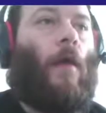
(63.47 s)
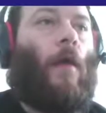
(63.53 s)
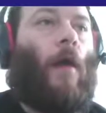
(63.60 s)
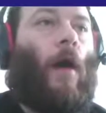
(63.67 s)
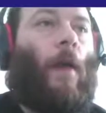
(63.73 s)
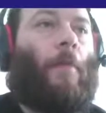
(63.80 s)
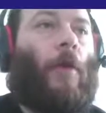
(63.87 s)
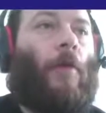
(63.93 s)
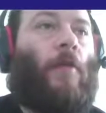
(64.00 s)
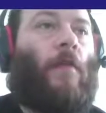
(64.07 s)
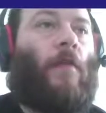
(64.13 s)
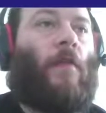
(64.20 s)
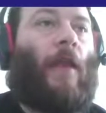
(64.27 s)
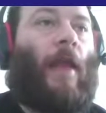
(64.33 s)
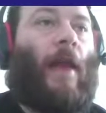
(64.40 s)
I'm going to
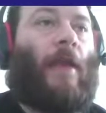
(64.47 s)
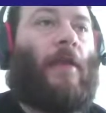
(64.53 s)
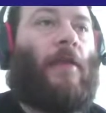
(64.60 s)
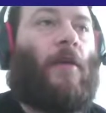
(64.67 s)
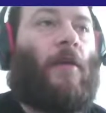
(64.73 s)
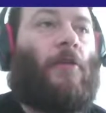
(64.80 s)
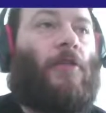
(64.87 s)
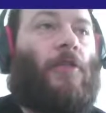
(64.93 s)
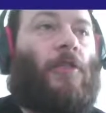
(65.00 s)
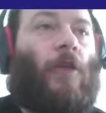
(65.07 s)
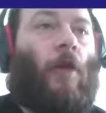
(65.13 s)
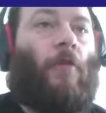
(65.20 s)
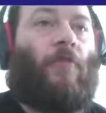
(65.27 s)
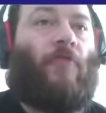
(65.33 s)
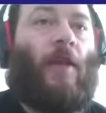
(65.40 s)
select
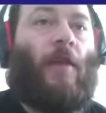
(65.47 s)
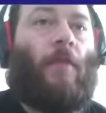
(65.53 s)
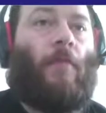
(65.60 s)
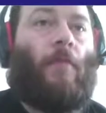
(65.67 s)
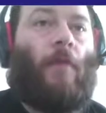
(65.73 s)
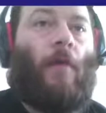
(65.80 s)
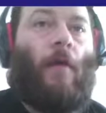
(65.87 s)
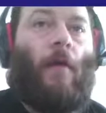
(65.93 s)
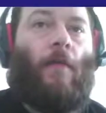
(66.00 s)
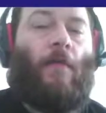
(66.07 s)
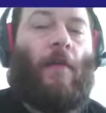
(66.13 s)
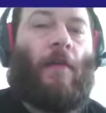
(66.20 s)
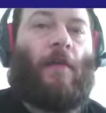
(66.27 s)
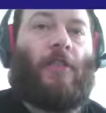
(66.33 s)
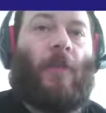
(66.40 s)
Show Grid.
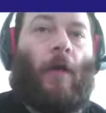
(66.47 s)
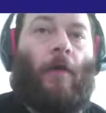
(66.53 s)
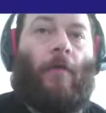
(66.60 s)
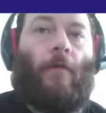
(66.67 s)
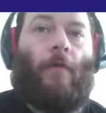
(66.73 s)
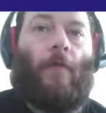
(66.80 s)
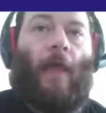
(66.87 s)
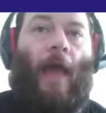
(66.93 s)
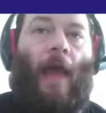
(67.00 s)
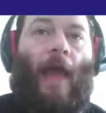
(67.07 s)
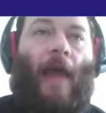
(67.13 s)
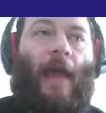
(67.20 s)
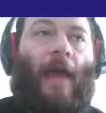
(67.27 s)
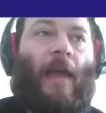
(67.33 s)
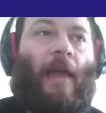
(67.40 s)
This shows
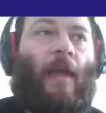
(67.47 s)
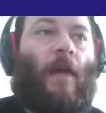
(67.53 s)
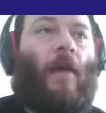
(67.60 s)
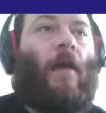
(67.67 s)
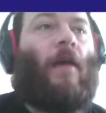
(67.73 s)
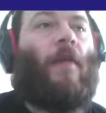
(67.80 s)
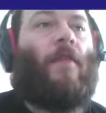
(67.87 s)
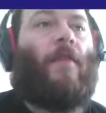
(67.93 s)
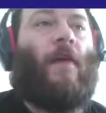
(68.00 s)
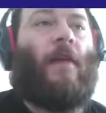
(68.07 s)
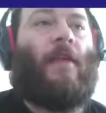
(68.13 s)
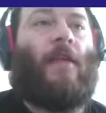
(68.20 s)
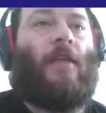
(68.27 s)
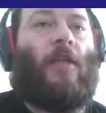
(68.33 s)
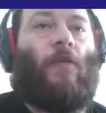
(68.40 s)
a
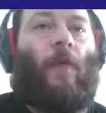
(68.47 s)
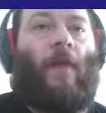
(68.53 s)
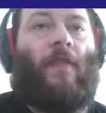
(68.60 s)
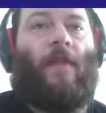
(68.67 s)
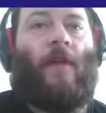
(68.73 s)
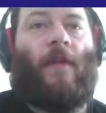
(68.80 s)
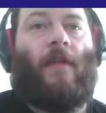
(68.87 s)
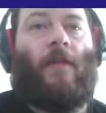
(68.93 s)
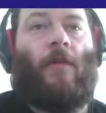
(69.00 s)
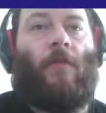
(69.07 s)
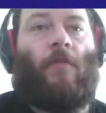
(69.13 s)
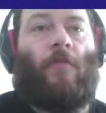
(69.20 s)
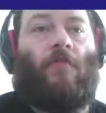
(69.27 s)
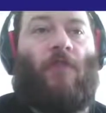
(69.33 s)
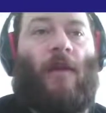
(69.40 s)
32 by
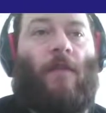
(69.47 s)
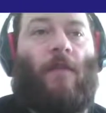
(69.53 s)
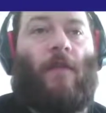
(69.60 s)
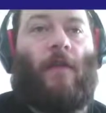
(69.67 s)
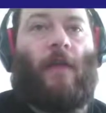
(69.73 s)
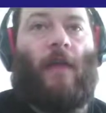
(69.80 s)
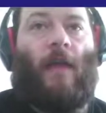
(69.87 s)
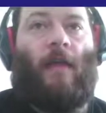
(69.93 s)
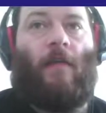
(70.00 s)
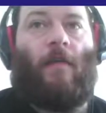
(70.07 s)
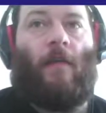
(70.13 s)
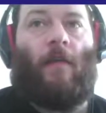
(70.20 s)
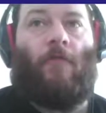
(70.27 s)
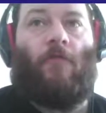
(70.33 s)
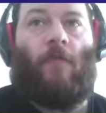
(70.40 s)
32 grid that is
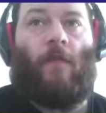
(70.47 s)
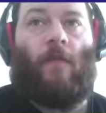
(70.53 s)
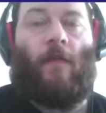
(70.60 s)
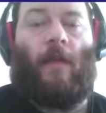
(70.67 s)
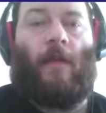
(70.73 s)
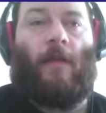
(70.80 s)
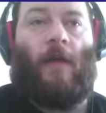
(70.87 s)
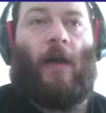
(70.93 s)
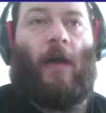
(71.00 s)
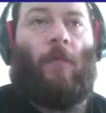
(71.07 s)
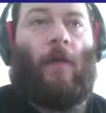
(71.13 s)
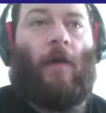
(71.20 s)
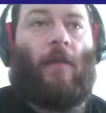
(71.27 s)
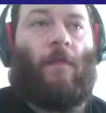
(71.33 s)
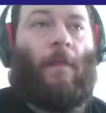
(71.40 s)
across the entire
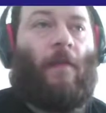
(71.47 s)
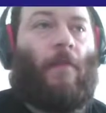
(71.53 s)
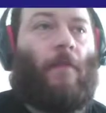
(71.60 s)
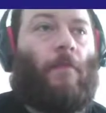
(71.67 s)
workspace.